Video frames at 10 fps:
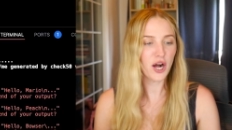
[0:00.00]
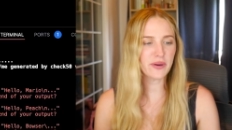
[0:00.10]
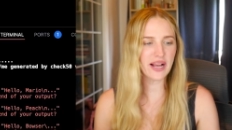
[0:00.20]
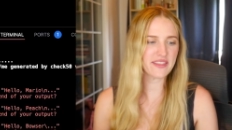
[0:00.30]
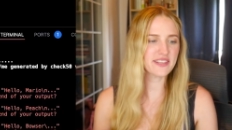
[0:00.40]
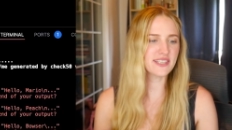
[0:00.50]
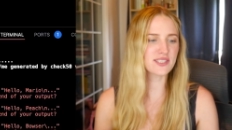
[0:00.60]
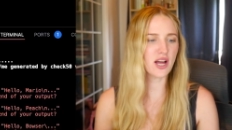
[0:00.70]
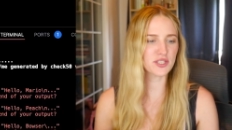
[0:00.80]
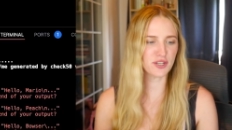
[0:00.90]
Okay, this
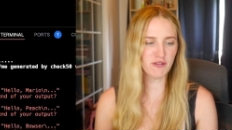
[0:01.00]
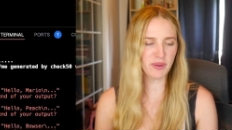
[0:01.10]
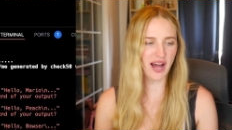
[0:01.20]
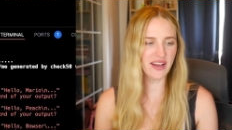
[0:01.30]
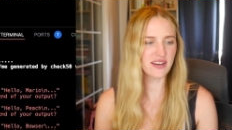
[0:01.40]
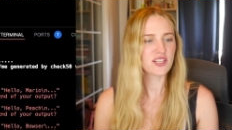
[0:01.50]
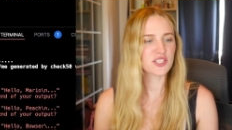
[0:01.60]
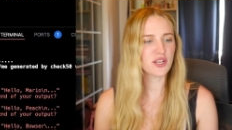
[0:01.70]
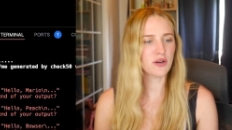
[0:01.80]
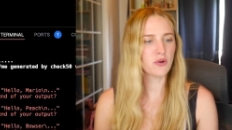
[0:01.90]
is not so bad.
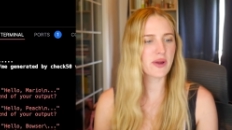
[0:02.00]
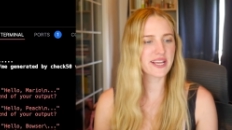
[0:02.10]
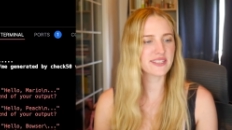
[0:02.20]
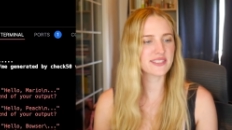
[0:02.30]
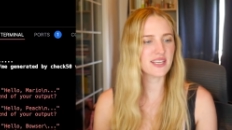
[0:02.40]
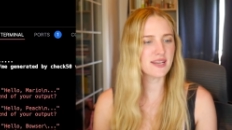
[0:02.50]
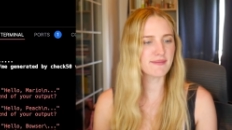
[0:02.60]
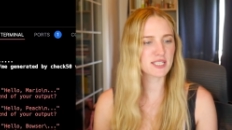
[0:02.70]
So we can see